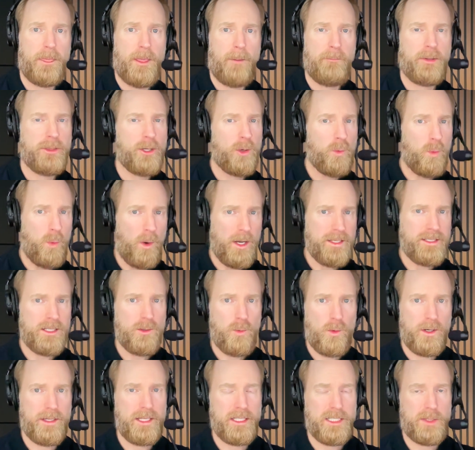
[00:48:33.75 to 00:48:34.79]
But there
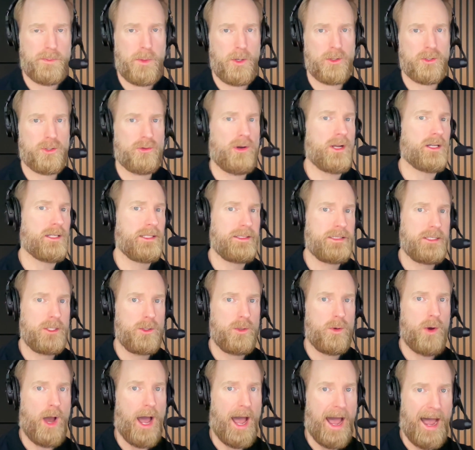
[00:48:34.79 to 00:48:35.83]
wasn't one that spoke directly
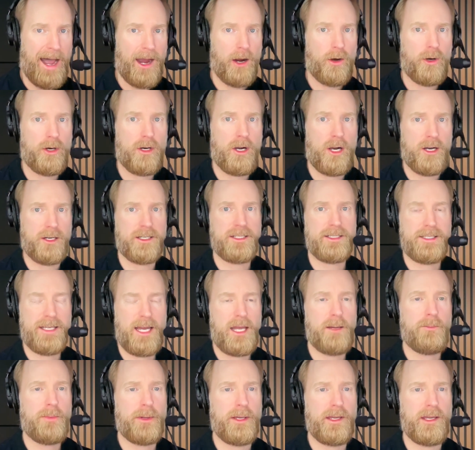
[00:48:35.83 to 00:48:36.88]
to our
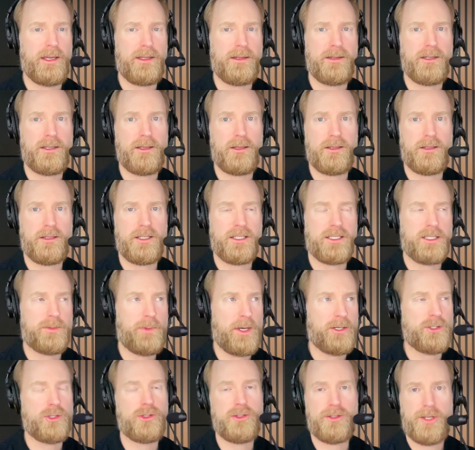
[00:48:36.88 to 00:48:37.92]
archetype and the
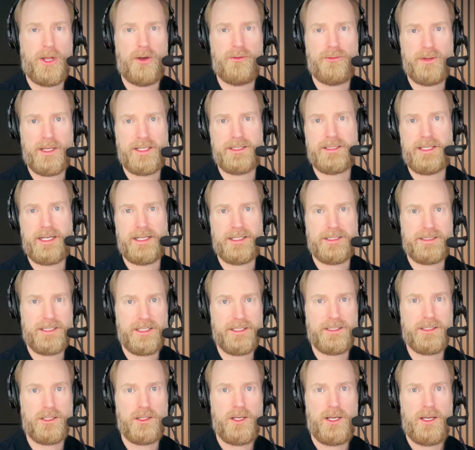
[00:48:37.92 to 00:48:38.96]
special snowflakes that
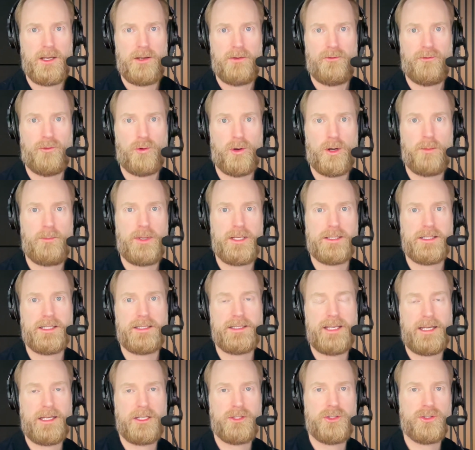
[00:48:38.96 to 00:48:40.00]
exist for a
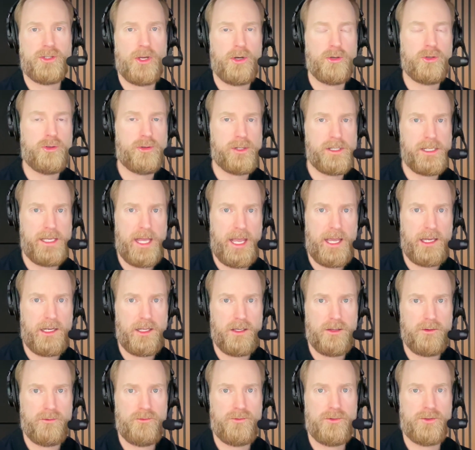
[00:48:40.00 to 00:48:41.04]
business that is so
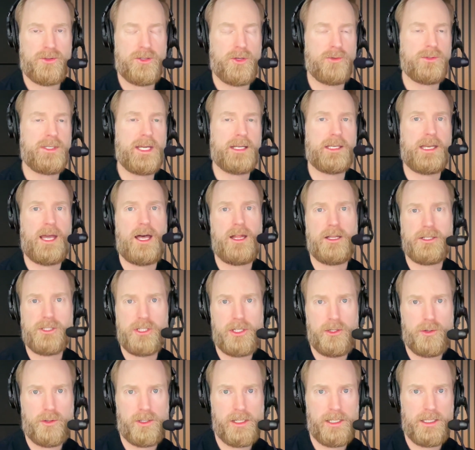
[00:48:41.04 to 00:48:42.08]
creative, so
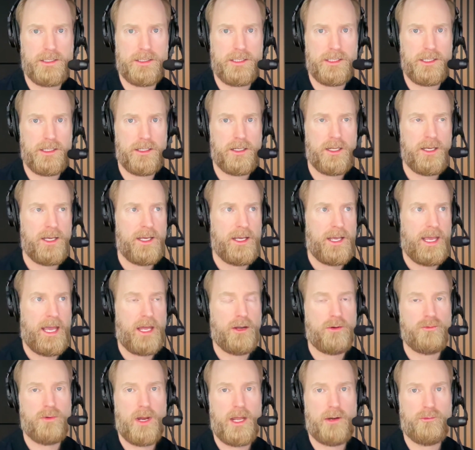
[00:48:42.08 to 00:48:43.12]
technology oriented,
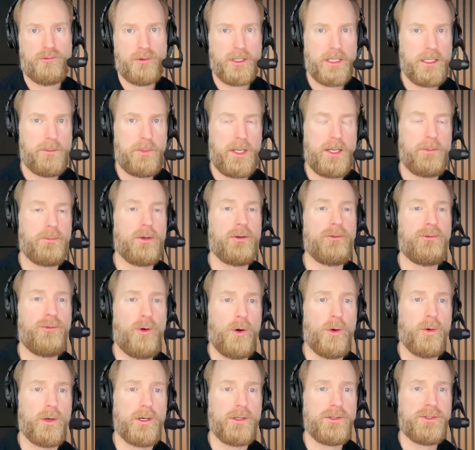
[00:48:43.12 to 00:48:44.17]
and really people
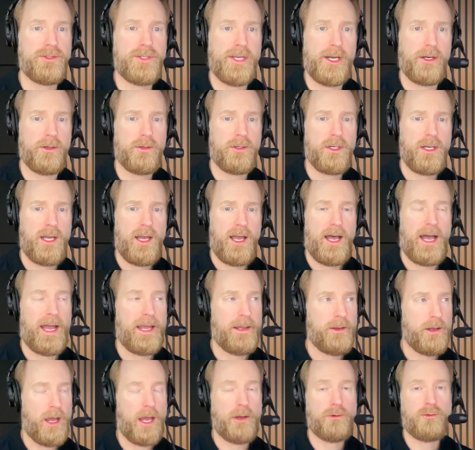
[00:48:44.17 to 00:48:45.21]
forward. So
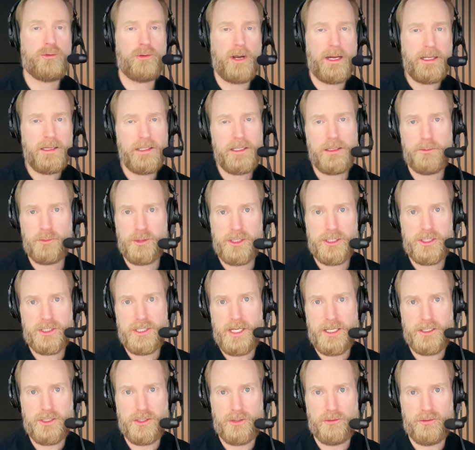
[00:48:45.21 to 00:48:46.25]
I greatly
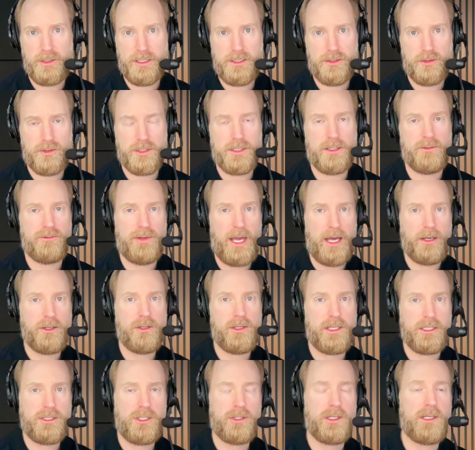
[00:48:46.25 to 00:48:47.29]
appreciate your resource and
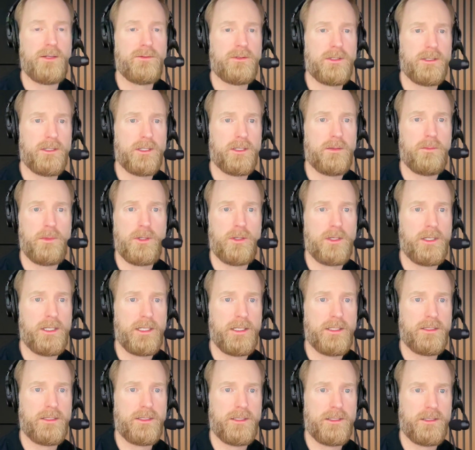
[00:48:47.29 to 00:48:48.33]
value that you give to the community.
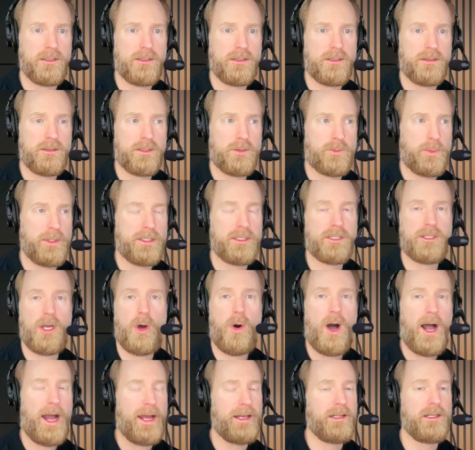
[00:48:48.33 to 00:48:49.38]
It speaks
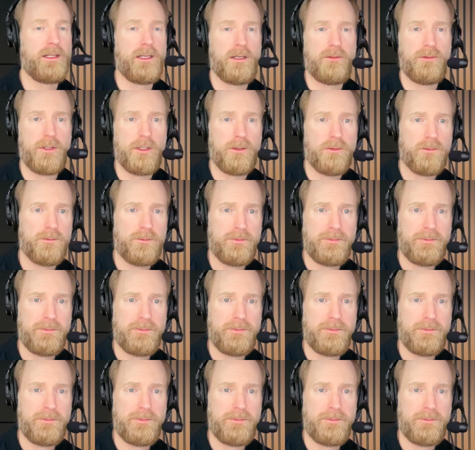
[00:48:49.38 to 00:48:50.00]
so highly of you.